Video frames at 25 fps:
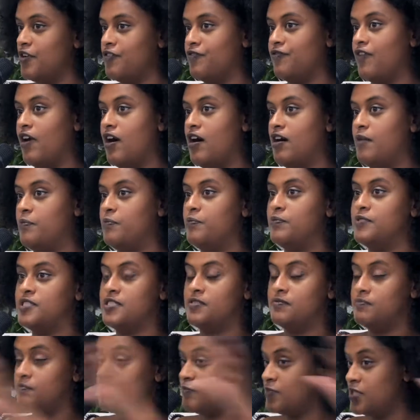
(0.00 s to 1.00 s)
of our
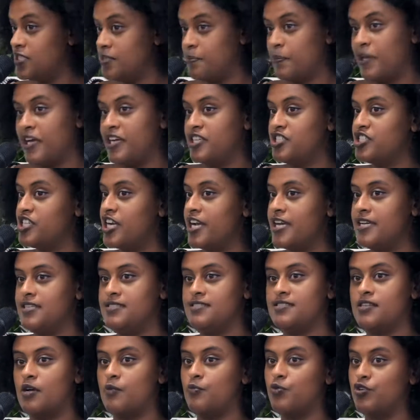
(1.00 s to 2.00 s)
supply chains,
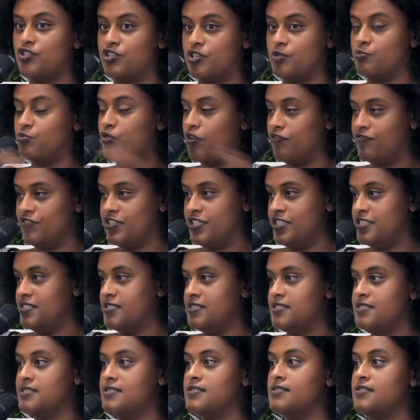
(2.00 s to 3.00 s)
our product
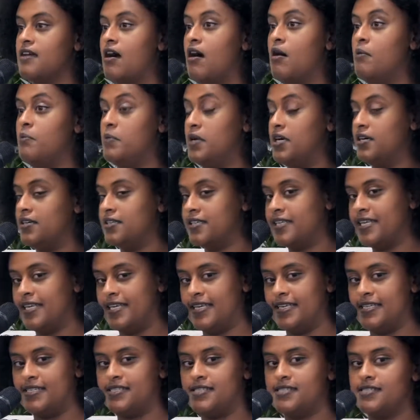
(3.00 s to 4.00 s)
provenance, our
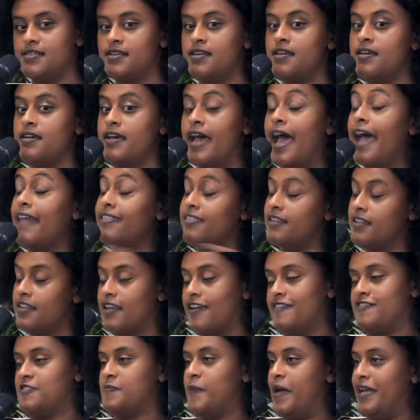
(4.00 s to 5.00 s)
market, and the
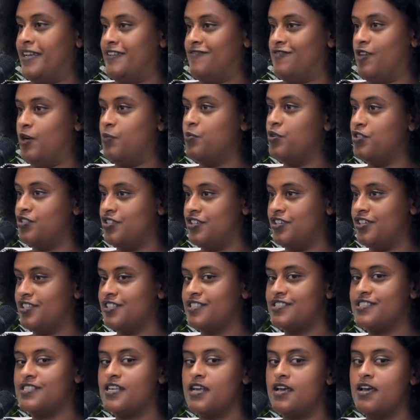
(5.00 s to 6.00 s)
lifespan of our
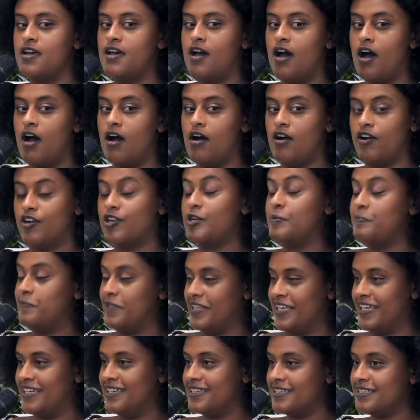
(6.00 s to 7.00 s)
products are
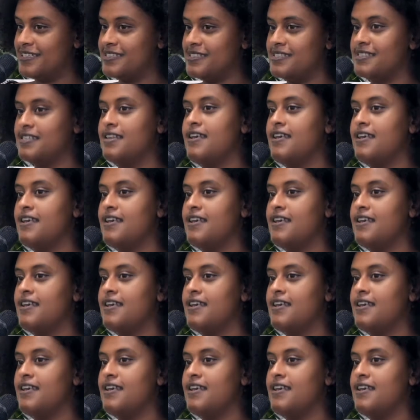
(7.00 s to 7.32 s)
complex,